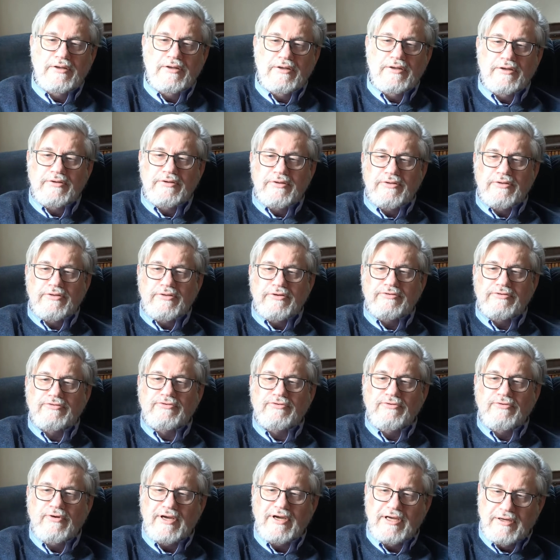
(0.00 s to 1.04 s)
the, the
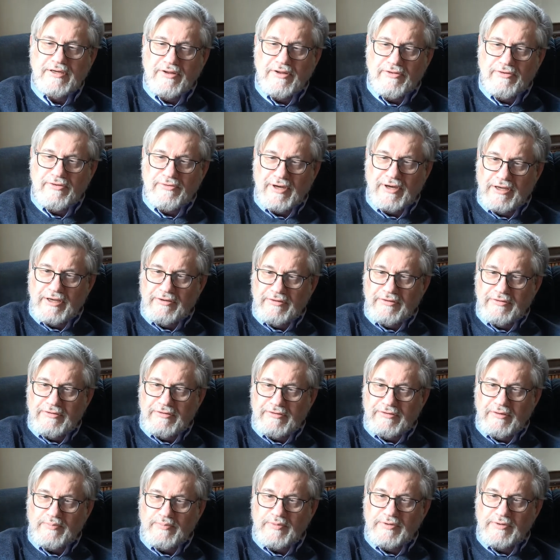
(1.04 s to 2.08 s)
strain in the
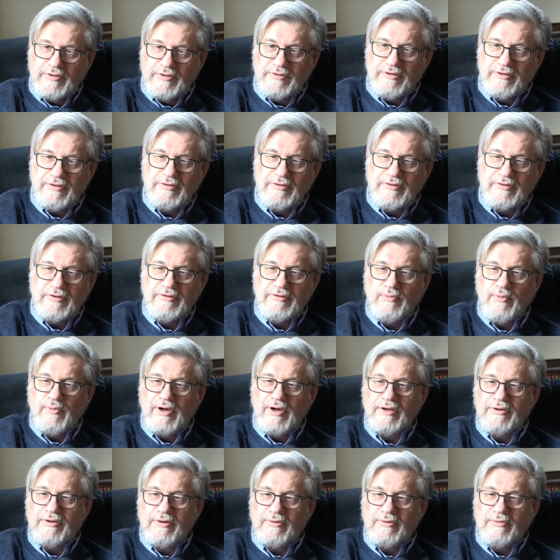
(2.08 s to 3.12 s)
relationship is it's, it's
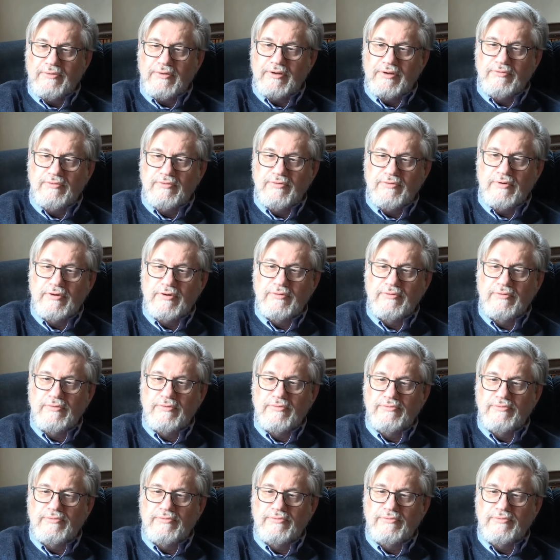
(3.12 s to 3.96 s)
well known that uh,